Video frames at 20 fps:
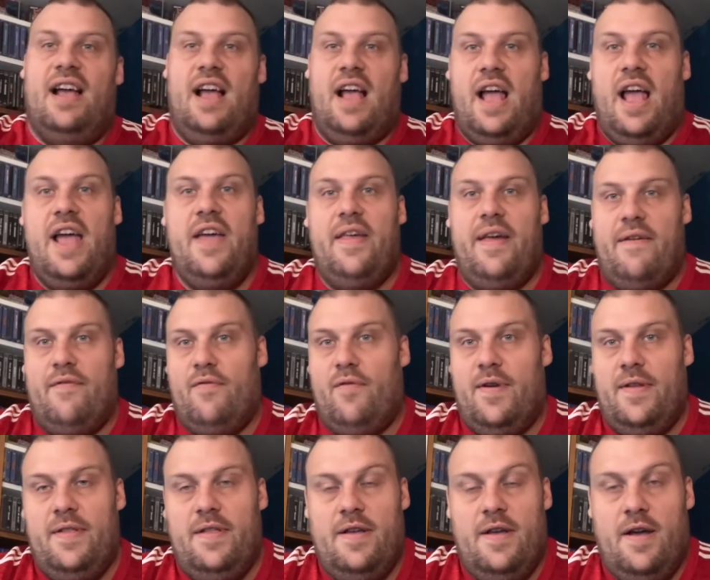Hey there
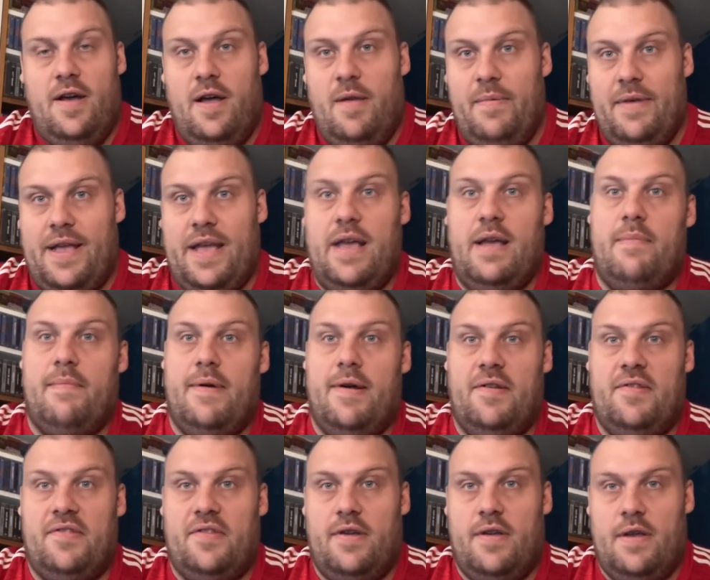everyone, I'm the Geek
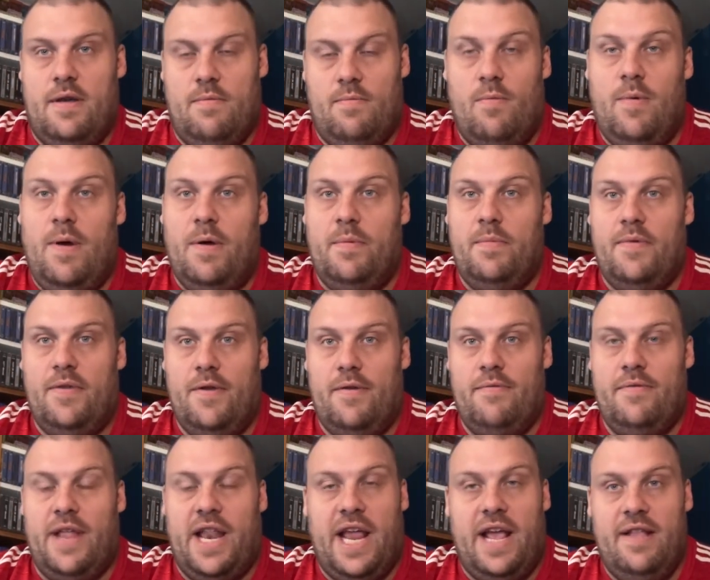Master and welcome to
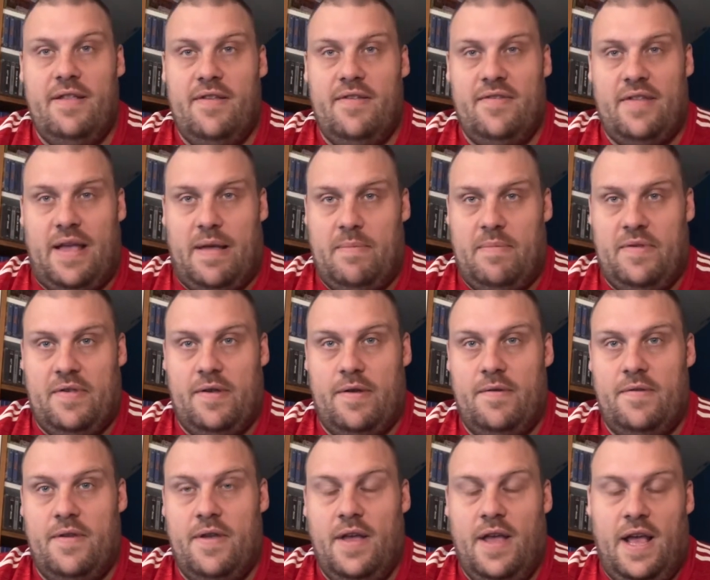the latest episode
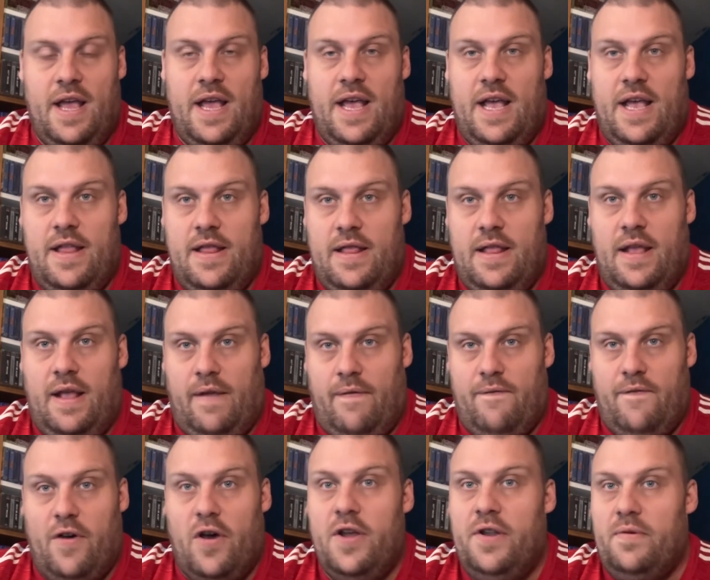in the
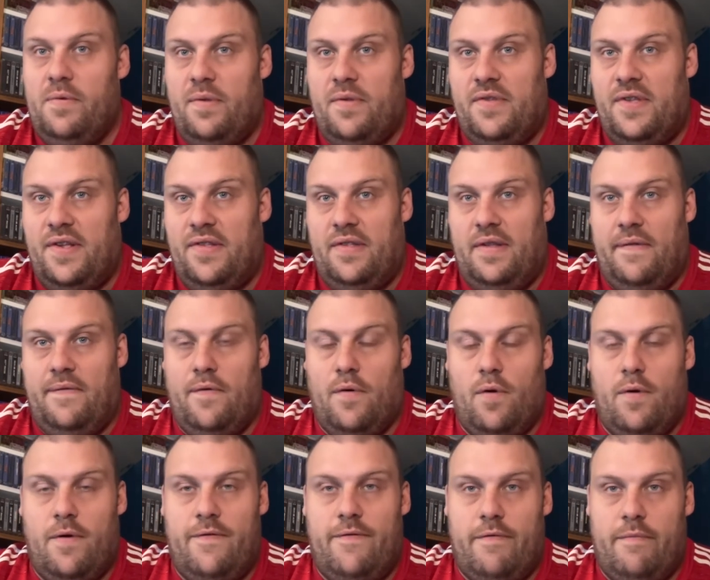final
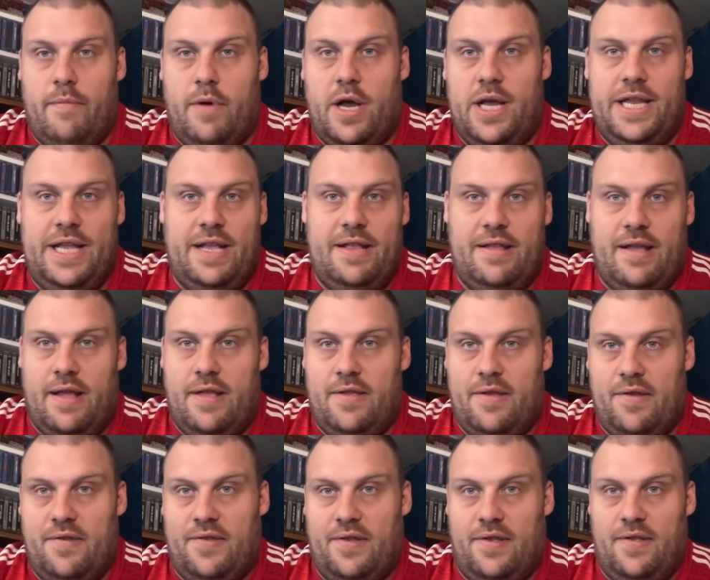64 for my Nintendo
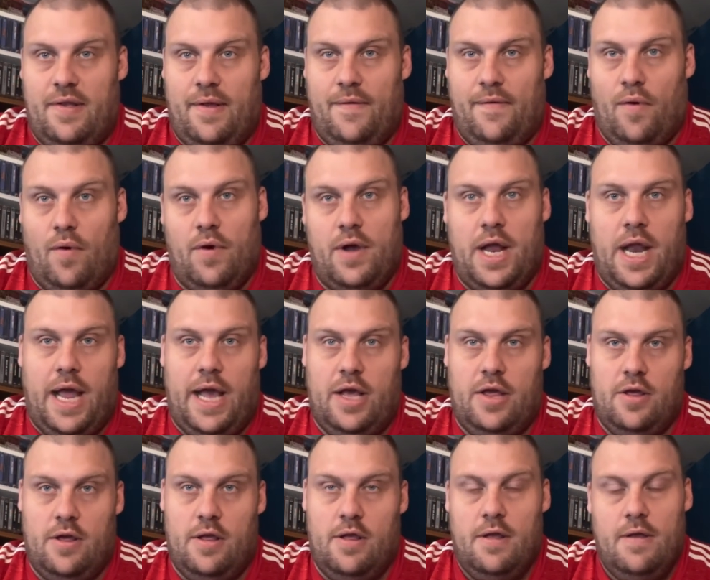64
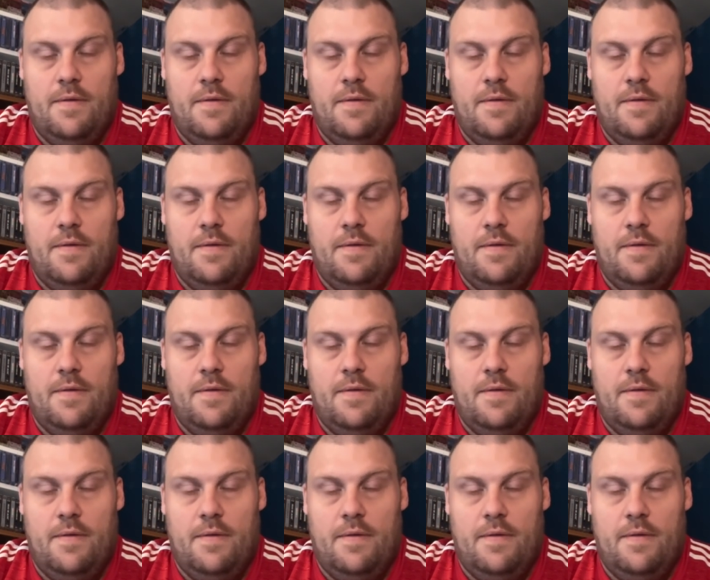collection.